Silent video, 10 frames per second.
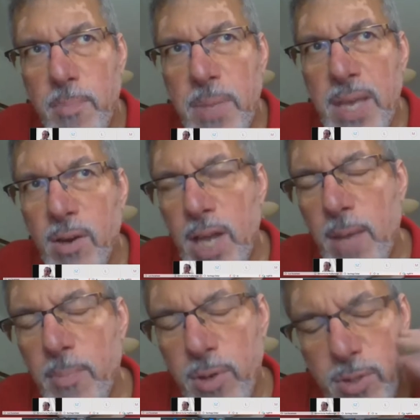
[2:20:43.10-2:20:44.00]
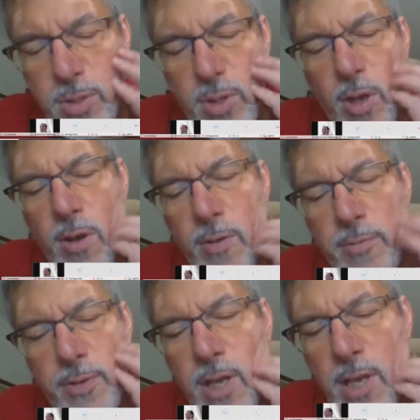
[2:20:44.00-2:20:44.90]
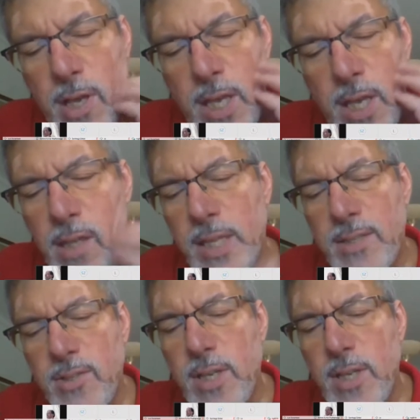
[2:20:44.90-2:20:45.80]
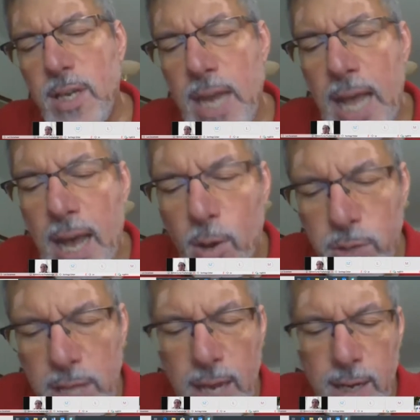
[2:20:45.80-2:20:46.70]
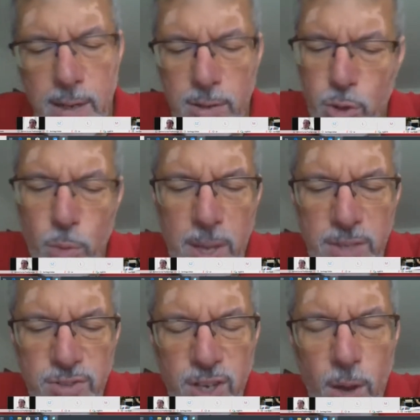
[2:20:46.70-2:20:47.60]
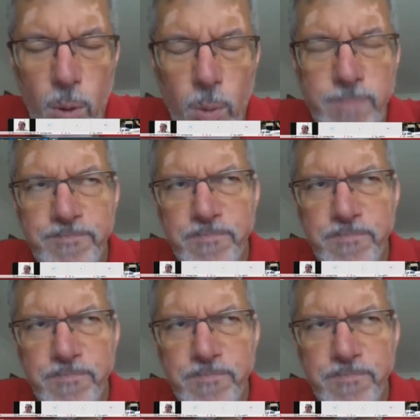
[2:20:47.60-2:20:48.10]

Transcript: bigger numbers of illness now than 2 months ago.